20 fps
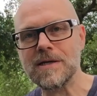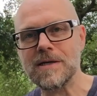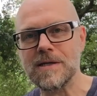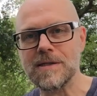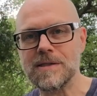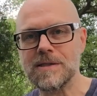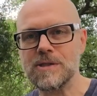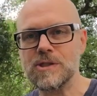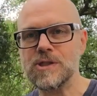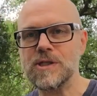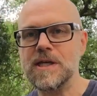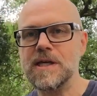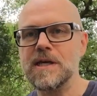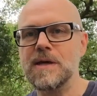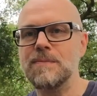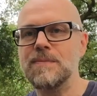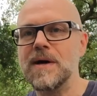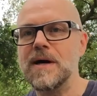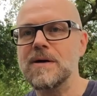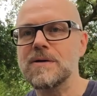got to say
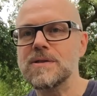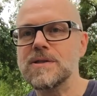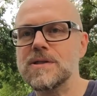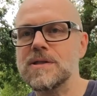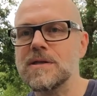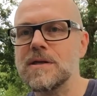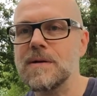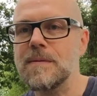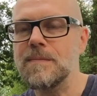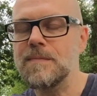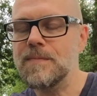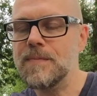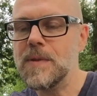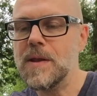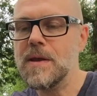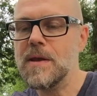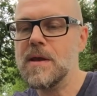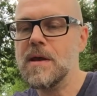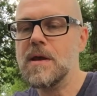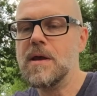about
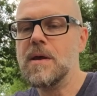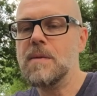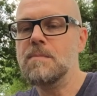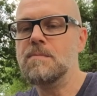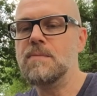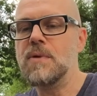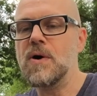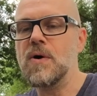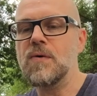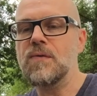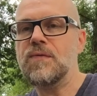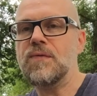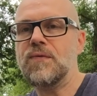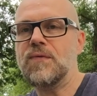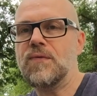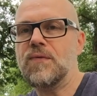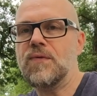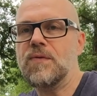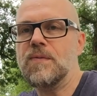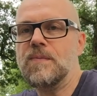
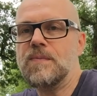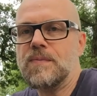both.